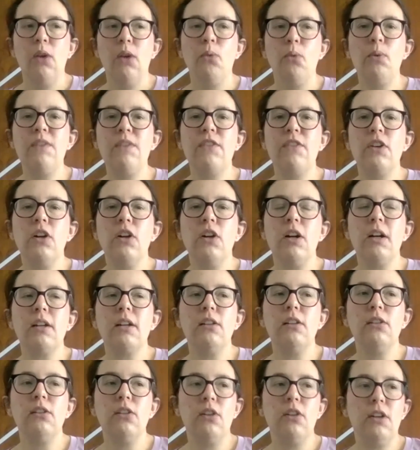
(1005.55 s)
We've got
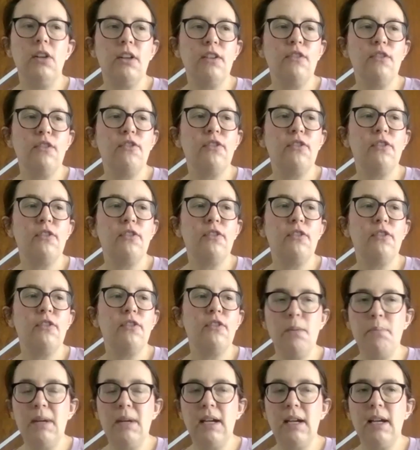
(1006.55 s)
a lot of
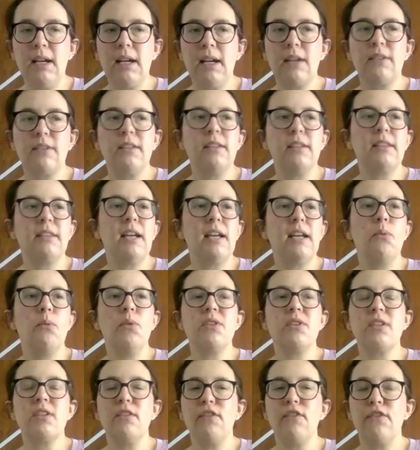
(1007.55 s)
feedback that that
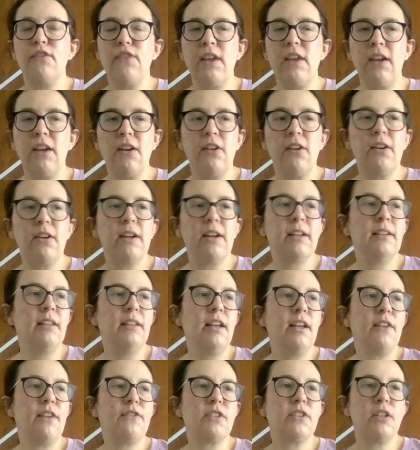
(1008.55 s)
wasn't fair and
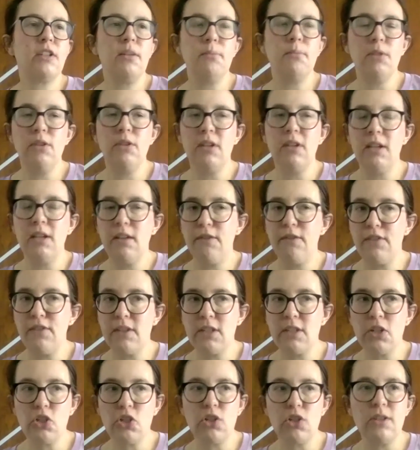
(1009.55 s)
left community
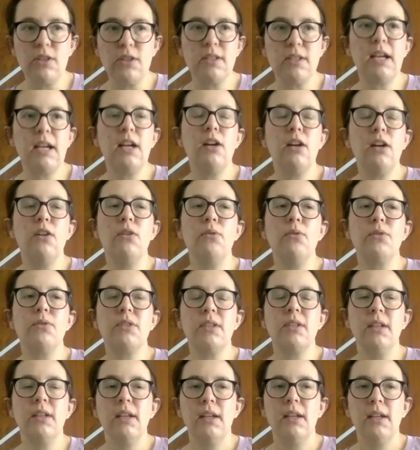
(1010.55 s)
physicians out,
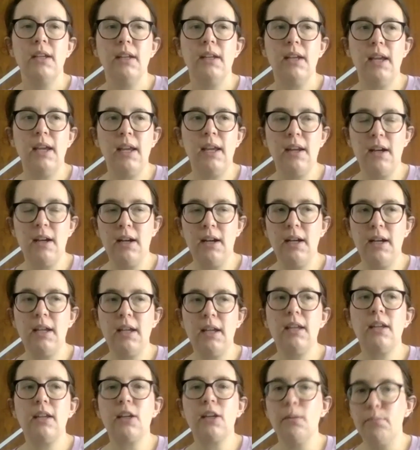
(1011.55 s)
and
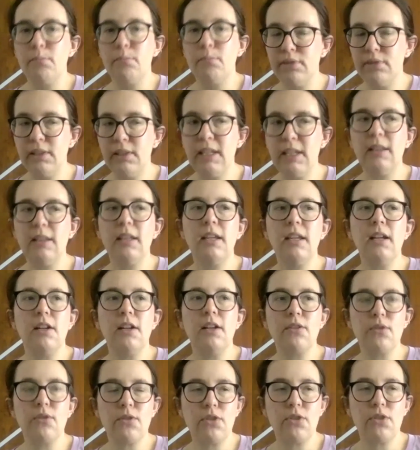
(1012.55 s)
I completely
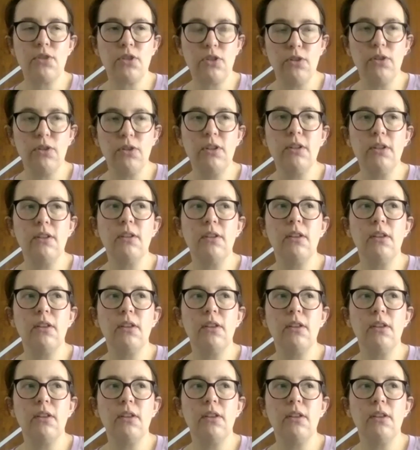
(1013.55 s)
understood